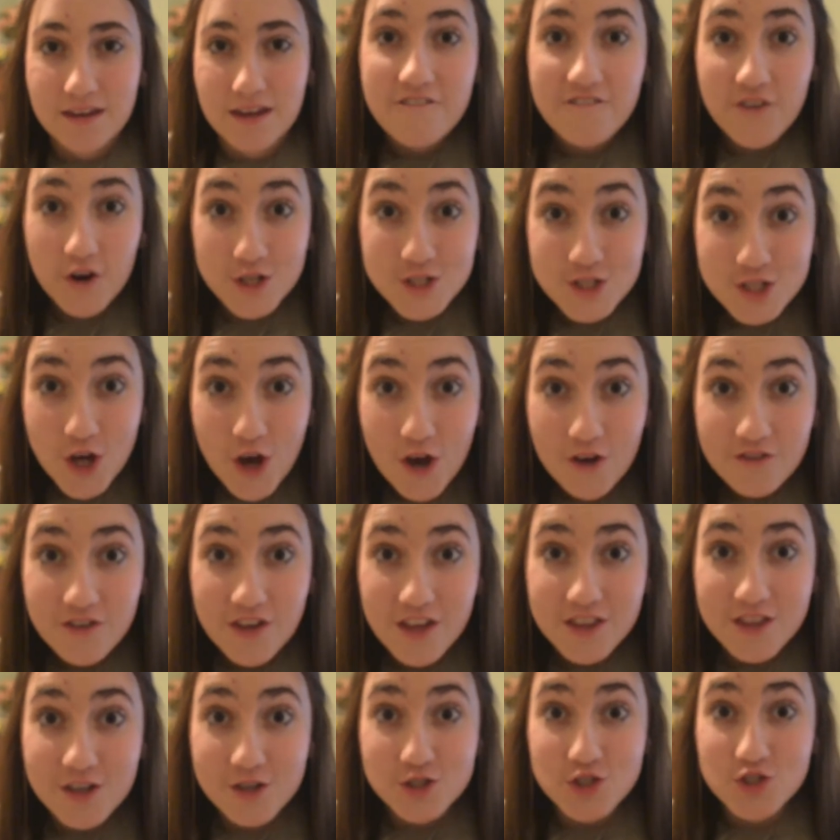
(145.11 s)
First off,
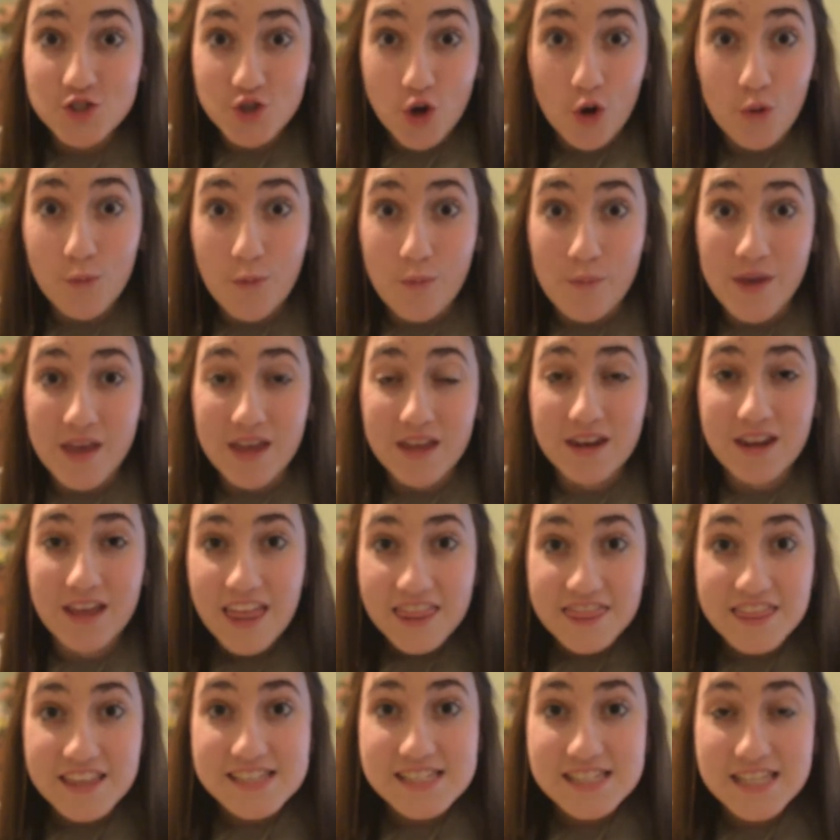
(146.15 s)
there's dopamine.
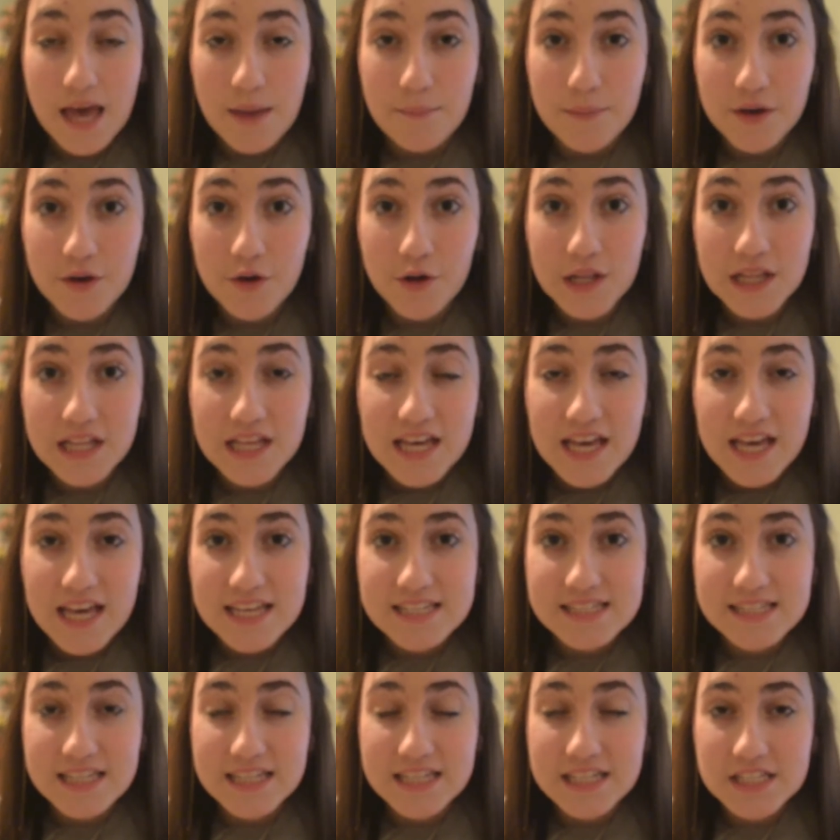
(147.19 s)
This chemical
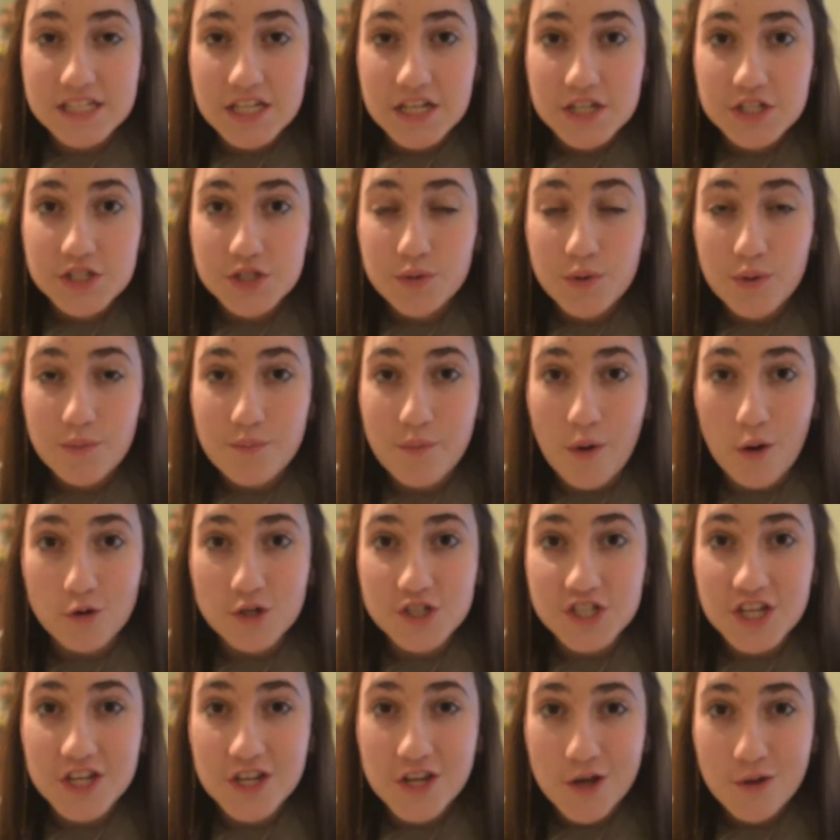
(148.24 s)
is linked to
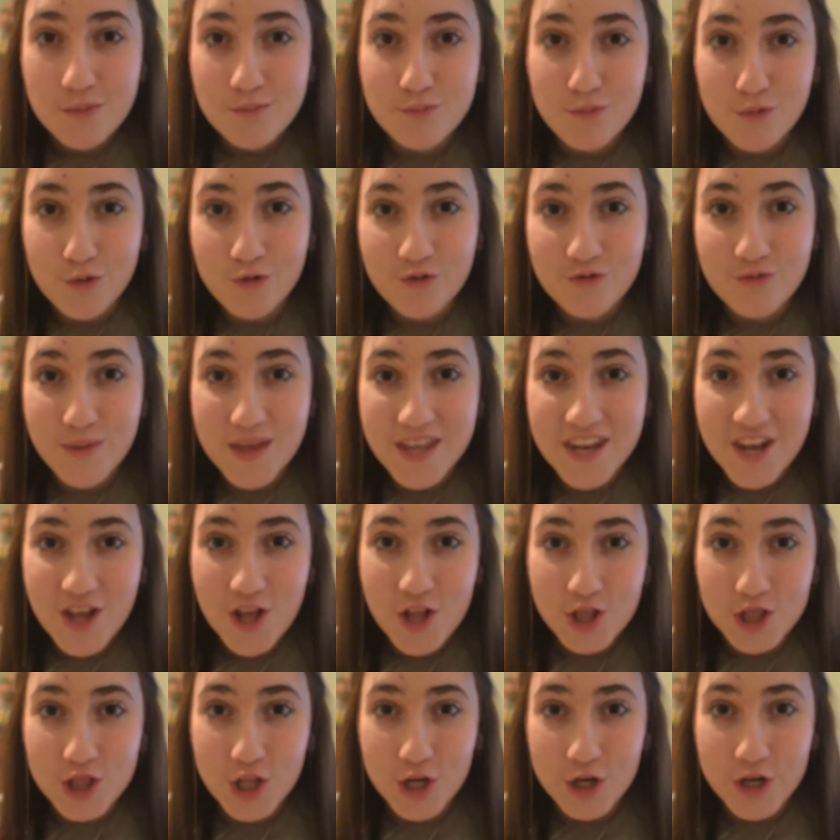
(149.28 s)
emotion, movement,
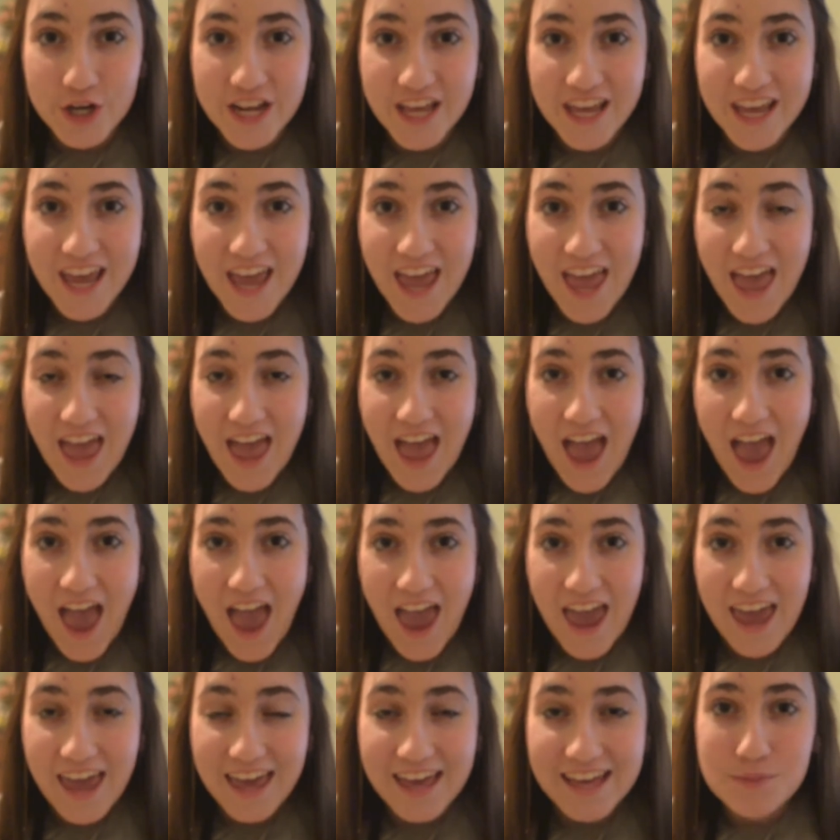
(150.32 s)
learning,
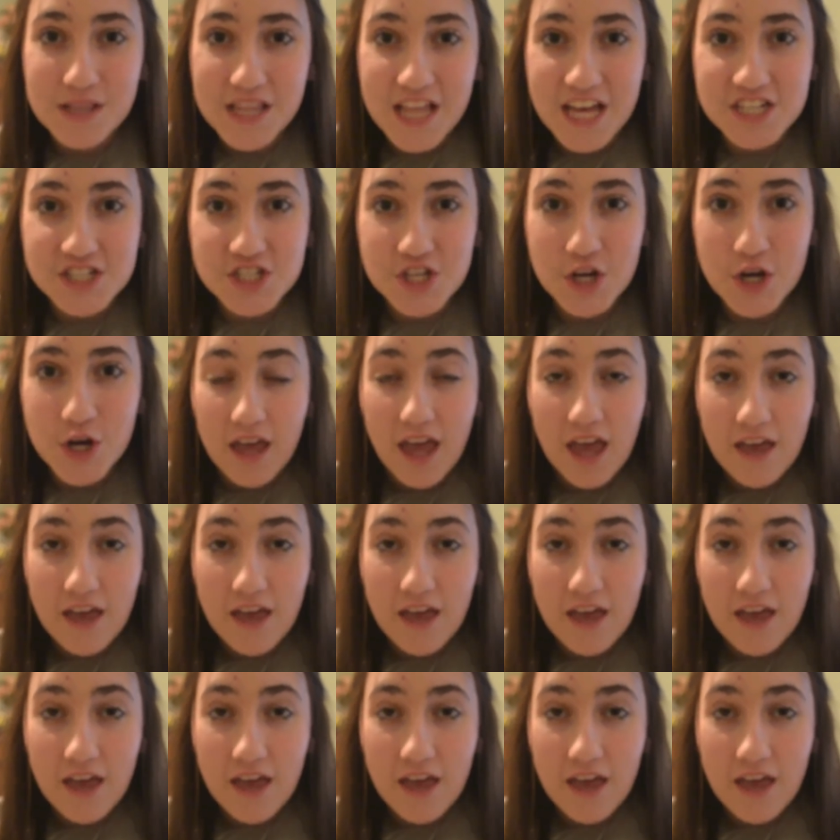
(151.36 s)
and pleasure.